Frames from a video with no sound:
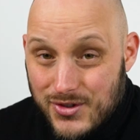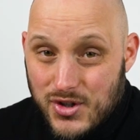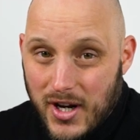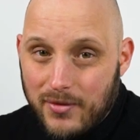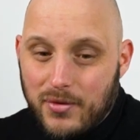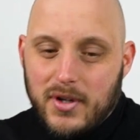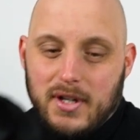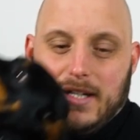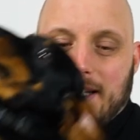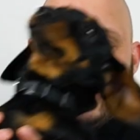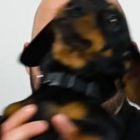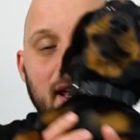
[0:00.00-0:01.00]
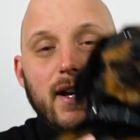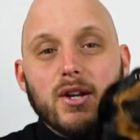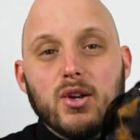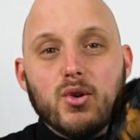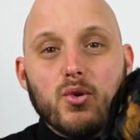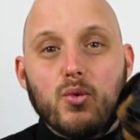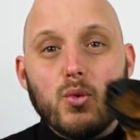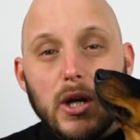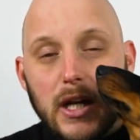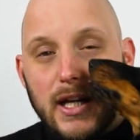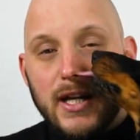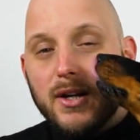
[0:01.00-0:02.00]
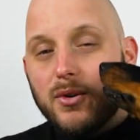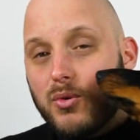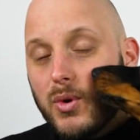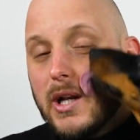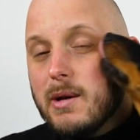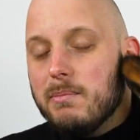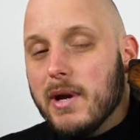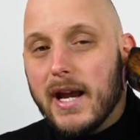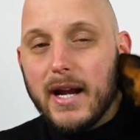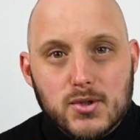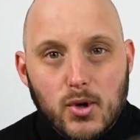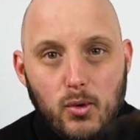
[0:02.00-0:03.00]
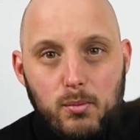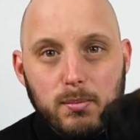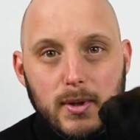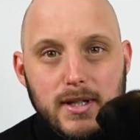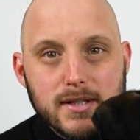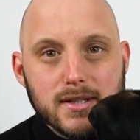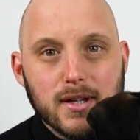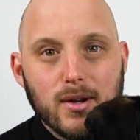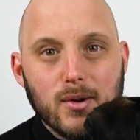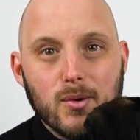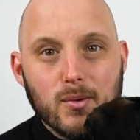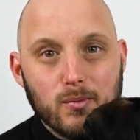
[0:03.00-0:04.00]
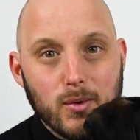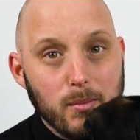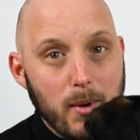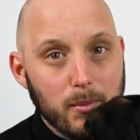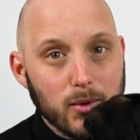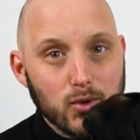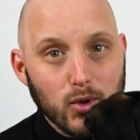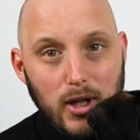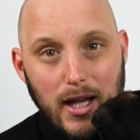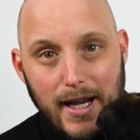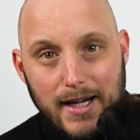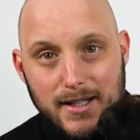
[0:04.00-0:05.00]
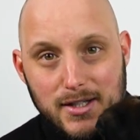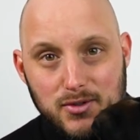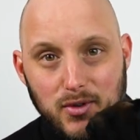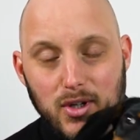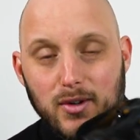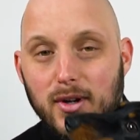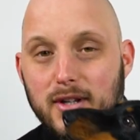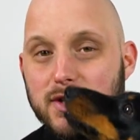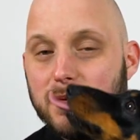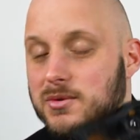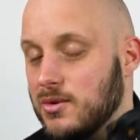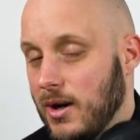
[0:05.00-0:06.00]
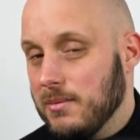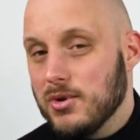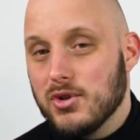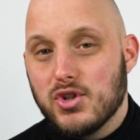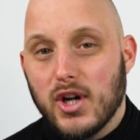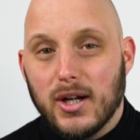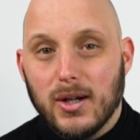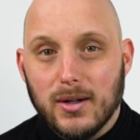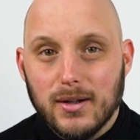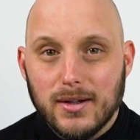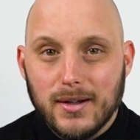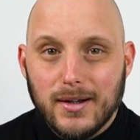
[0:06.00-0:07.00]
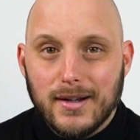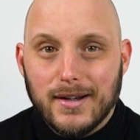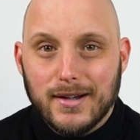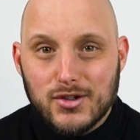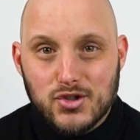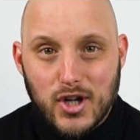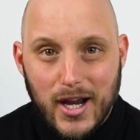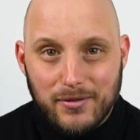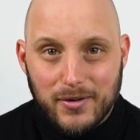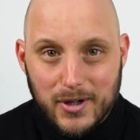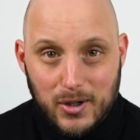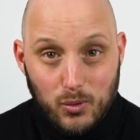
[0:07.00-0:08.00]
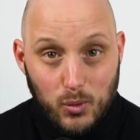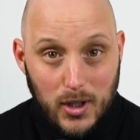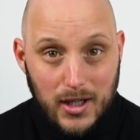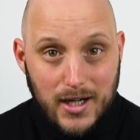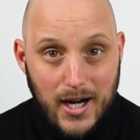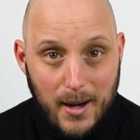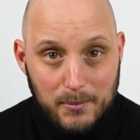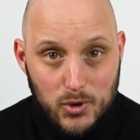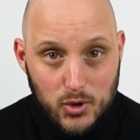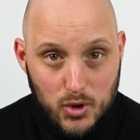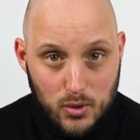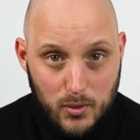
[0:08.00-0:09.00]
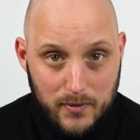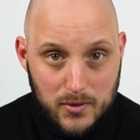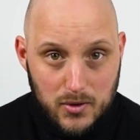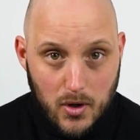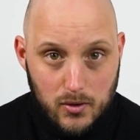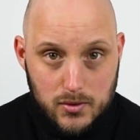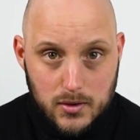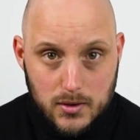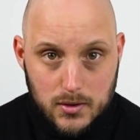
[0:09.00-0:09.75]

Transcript: Jeffrey is getting really big. So please remember to like this video and subscribe to the channel. Jeffrey will come to you if you don't.